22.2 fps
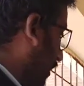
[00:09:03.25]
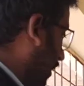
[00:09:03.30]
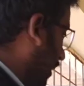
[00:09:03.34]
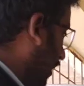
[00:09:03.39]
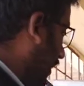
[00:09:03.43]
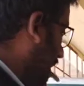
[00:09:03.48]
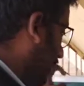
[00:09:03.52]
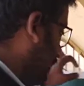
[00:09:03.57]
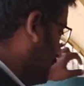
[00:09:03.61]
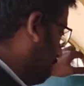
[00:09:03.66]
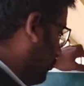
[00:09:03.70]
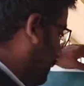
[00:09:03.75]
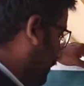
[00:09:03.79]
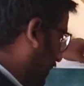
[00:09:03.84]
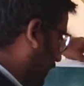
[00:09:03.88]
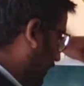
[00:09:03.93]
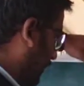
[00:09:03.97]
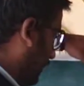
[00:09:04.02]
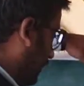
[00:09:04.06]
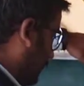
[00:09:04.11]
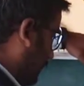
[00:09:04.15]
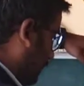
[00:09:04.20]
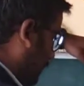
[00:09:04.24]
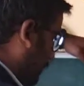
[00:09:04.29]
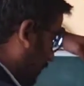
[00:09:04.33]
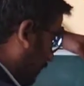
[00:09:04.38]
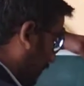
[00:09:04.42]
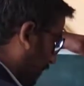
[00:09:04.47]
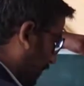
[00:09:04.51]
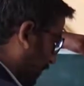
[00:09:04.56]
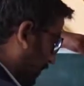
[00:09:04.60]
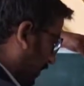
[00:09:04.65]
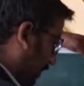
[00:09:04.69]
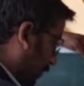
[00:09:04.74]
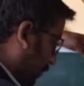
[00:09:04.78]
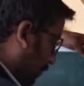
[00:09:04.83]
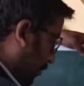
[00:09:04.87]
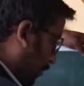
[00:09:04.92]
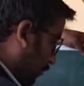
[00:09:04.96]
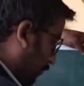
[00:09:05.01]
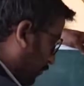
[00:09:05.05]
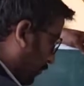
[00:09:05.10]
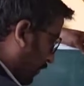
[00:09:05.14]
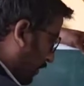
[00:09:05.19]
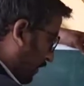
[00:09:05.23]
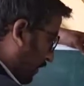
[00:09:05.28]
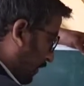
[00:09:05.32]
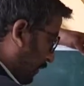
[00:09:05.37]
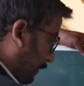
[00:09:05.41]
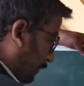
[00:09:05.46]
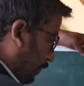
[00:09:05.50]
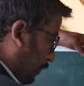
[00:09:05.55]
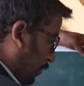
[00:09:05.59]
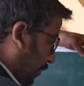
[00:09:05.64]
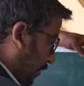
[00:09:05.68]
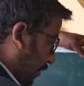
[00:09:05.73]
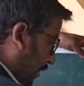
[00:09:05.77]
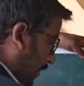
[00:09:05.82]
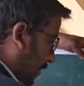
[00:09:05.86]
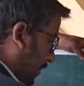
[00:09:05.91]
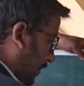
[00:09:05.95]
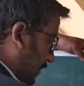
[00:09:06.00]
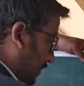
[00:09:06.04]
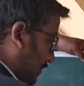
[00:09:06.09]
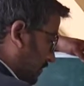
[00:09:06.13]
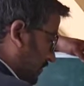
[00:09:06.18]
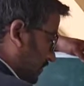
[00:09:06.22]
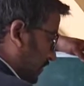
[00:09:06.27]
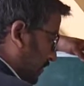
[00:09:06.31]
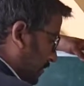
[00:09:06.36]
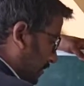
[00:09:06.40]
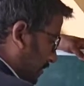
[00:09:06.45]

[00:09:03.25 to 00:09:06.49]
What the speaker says: Earth take near about 24 hours